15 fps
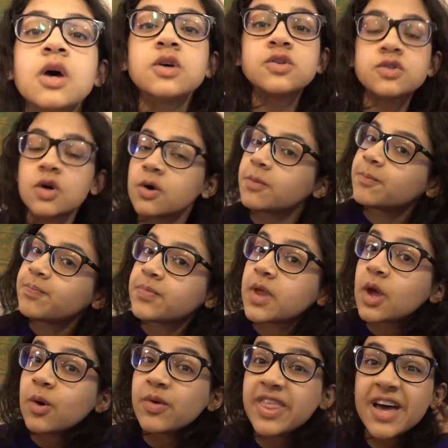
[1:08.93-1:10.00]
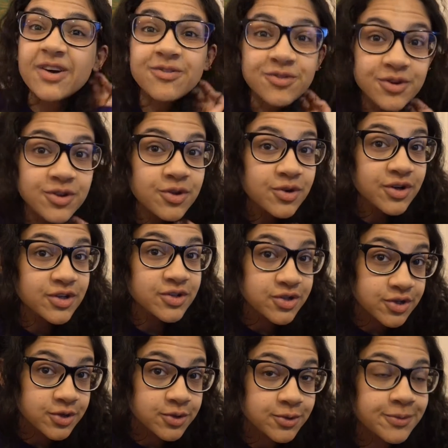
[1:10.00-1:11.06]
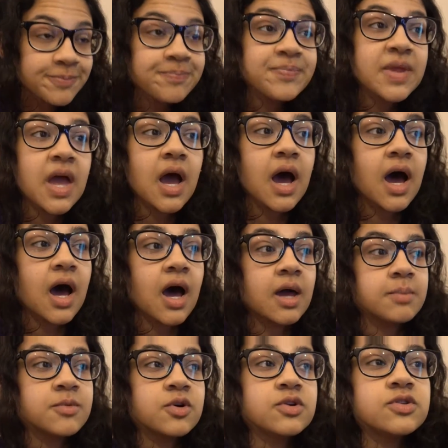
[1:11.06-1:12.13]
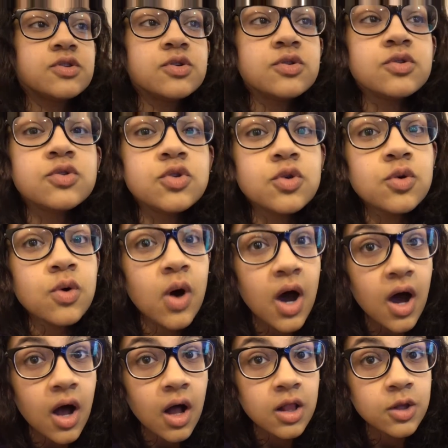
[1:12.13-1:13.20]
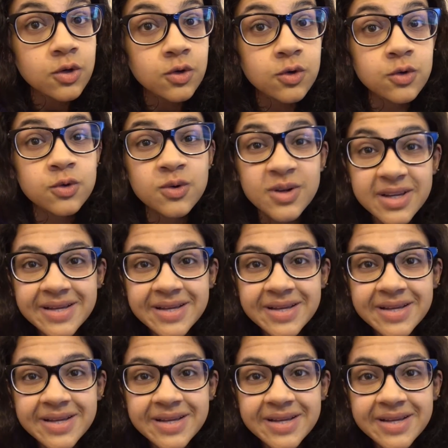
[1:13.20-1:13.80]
So without further ado, I'm going to do a little